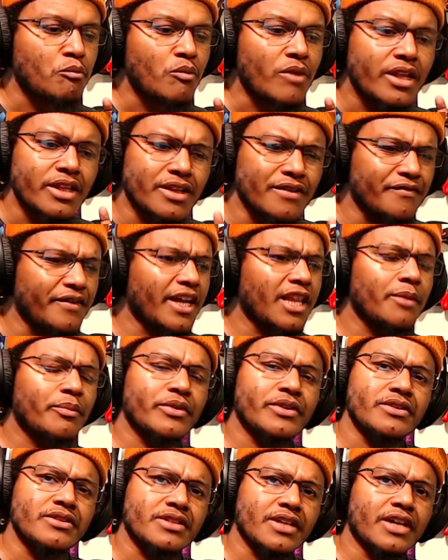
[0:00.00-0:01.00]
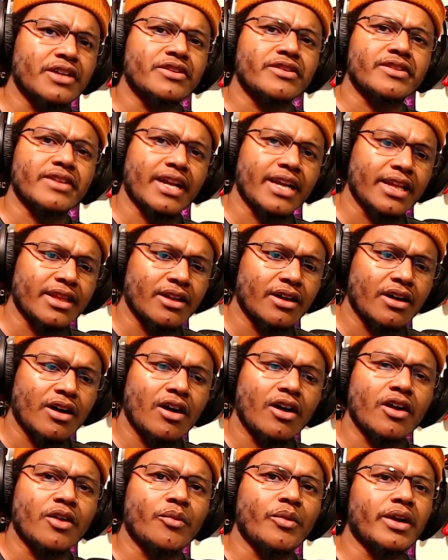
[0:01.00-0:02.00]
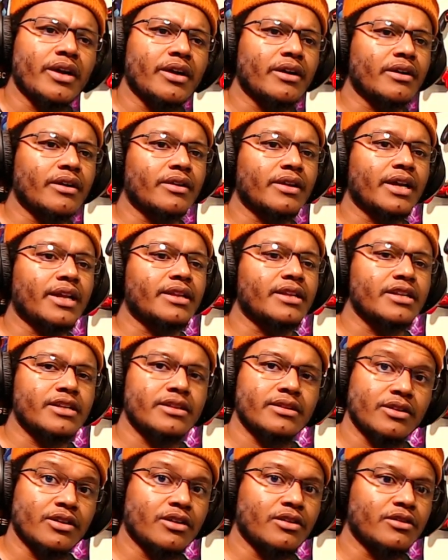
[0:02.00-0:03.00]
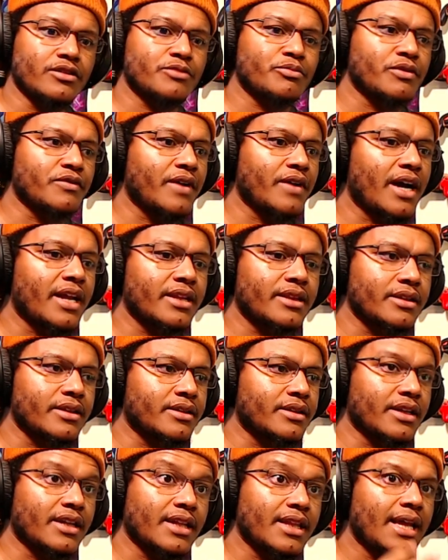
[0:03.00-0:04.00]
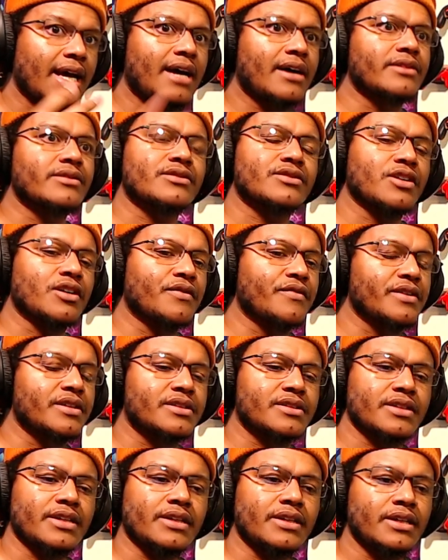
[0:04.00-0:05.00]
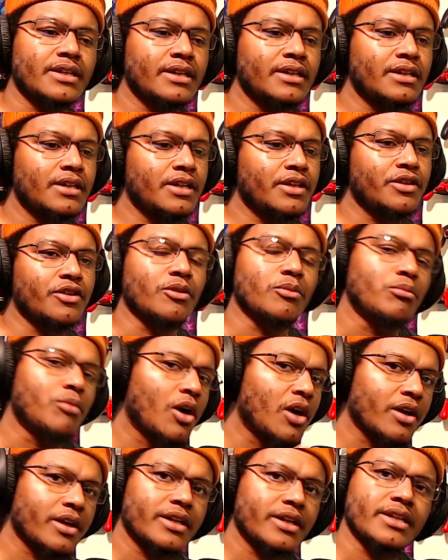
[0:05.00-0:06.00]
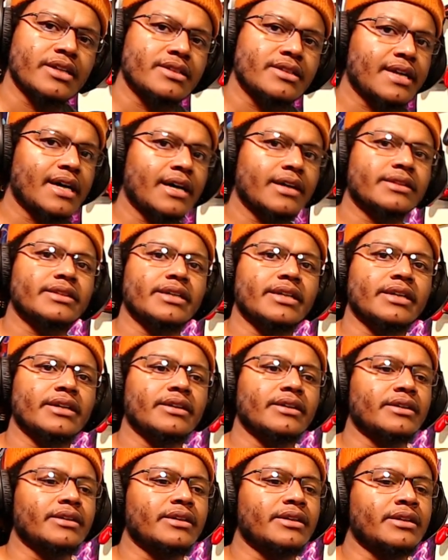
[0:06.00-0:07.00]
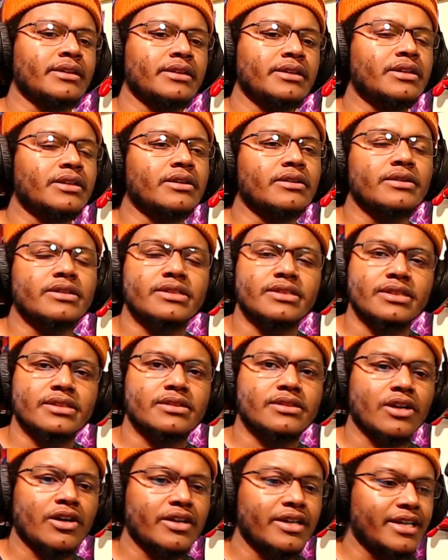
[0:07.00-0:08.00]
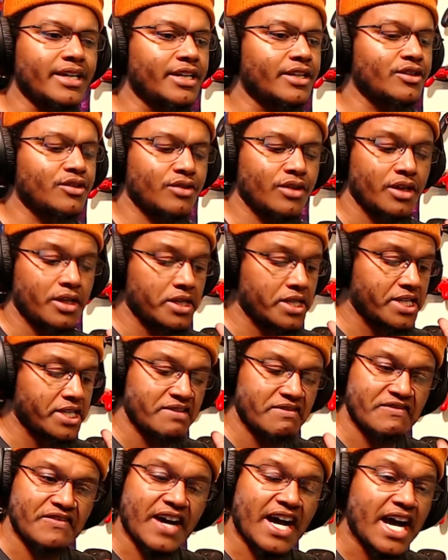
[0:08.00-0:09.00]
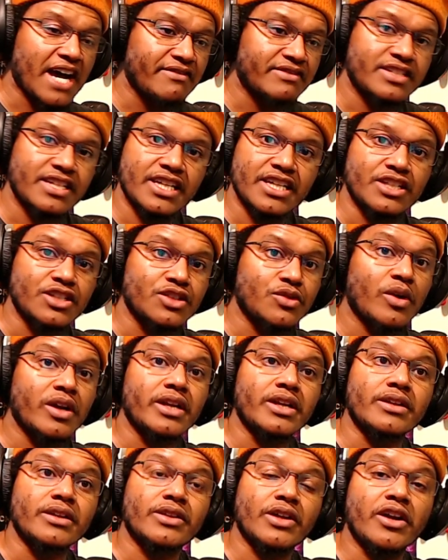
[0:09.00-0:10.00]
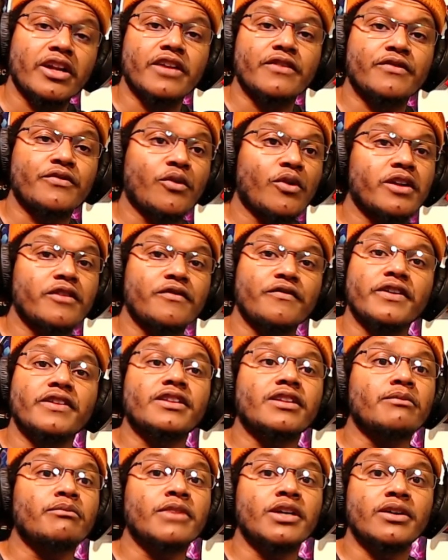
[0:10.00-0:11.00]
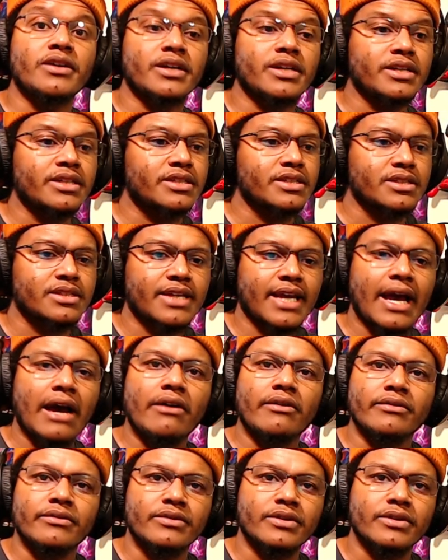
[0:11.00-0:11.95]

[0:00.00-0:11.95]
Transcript: developers understanding the hardware that is provided through the cloud service, and their marketing is out there, and it's just starting to hit 5, 10, 20, 30, 40, 50 million and just counting.